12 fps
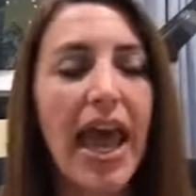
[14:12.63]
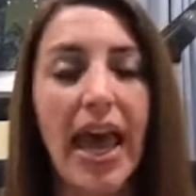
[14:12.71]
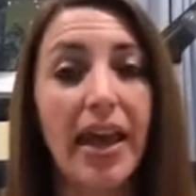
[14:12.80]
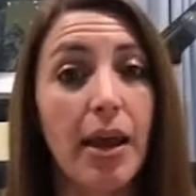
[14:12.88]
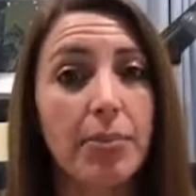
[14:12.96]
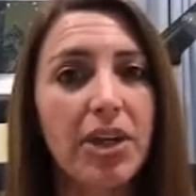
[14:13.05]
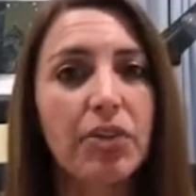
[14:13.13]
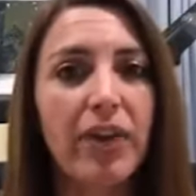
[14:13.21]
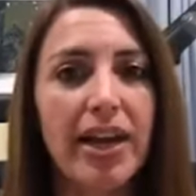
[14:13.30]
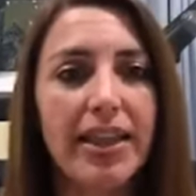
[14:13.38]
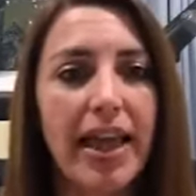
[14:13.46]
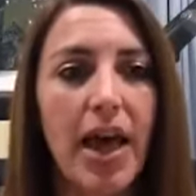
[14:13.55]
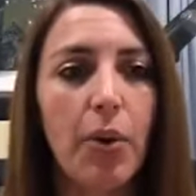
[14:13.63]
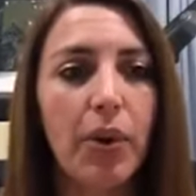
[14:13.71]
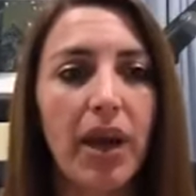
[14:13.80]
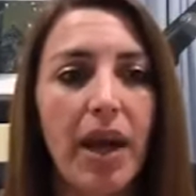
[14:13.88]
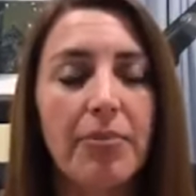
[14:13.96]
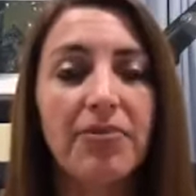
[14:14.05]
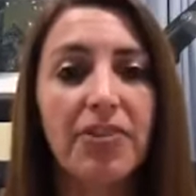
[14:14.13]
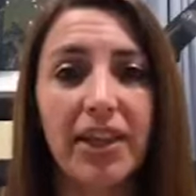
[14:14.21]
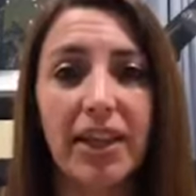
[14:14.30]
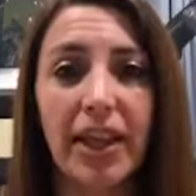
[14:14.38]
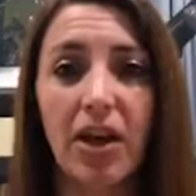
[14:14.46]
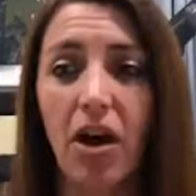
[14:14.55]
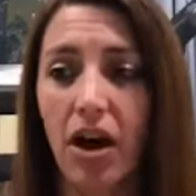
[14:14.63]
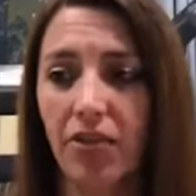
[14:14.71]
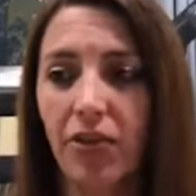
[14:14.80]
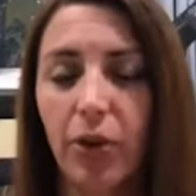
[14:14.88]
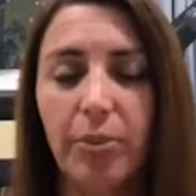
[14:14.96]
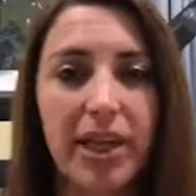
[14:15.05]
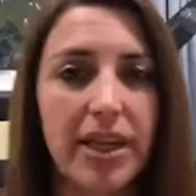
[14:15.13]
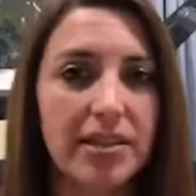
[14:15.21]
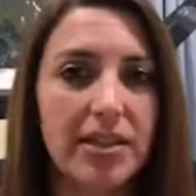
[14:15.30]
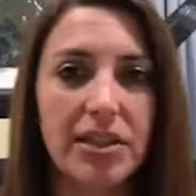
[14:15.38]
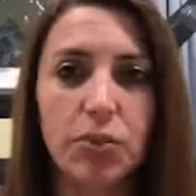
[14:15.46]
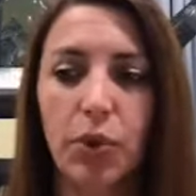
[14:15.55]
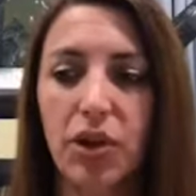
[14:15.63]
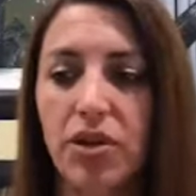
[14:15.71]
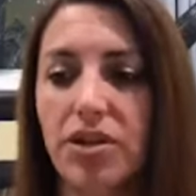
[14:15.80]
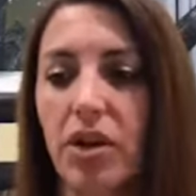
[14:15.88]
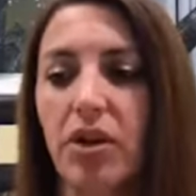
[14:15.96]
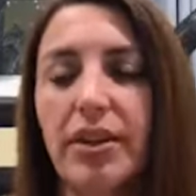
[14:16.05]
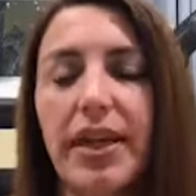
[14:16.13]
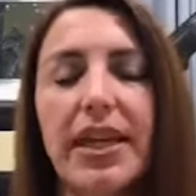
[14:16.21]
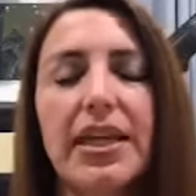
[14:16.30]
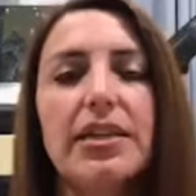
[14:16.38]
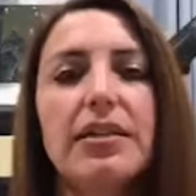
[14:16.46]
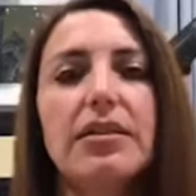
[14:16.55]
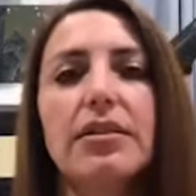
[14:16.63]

And I'm going to write that when I'm feeling awful because these words are like